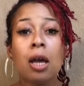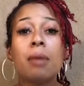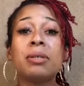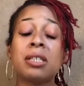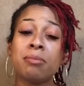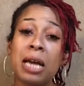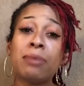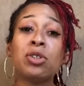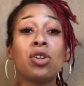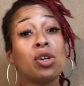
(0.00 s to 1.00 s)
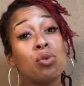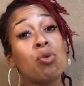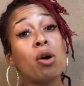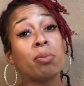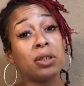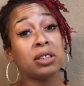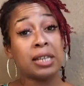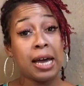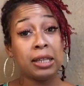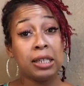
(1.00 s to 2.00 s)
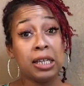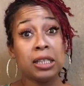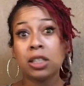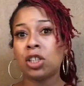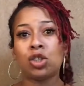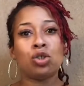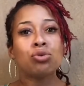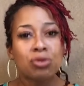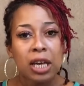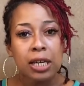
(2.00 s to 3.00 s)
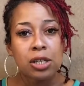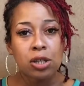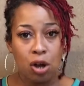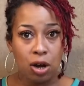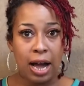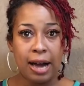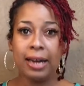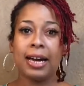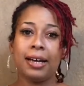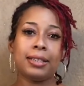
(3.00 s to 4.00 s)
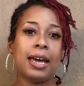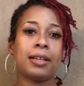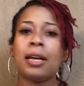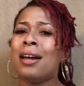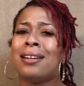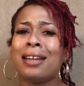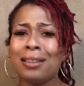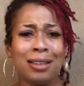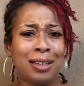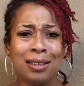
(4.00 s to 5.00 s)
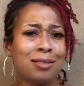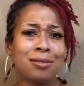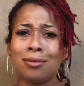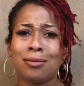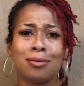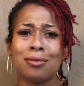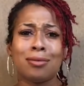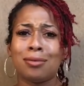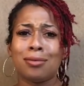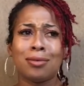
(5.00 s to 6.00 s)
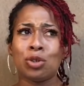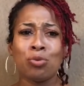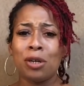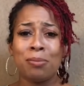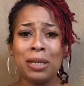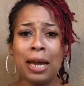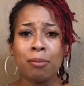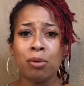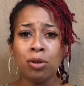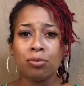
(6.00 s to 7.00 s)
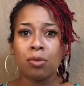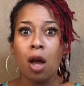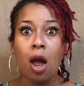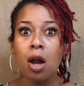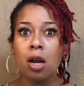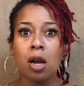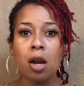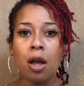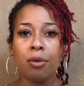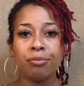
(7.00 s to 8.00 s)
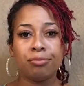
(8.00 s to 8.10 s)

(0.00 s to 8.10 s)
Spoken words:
but sometimes you get the wrong personalities, just 2 seconds long of eye contact, they think you want to be their boo. No.